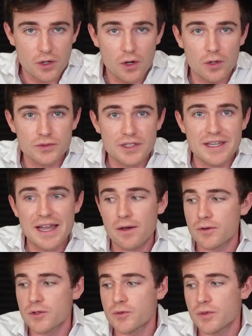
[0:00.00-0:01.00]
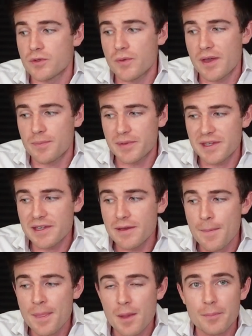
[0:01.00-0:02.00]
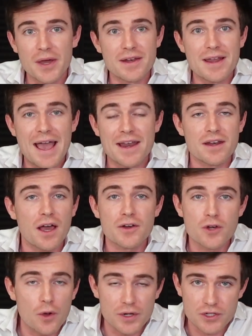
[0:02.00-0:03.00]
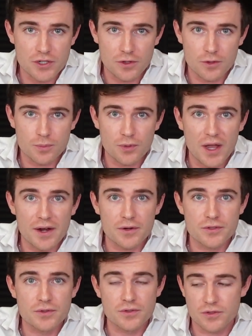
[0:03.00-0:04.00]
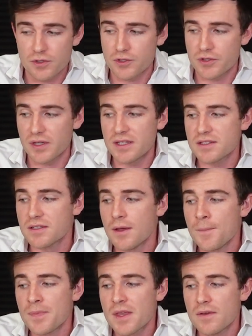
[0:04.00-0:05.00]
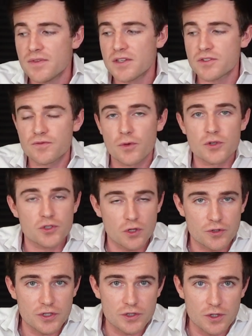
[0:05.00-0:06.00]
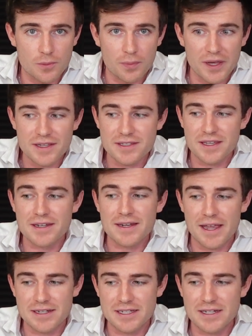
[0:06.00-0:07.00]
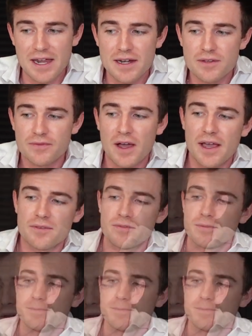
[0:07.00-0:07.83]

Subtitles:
recalled encounters with UAP, but had not known each other prior to the surgeries. This first surgery took place in 1995.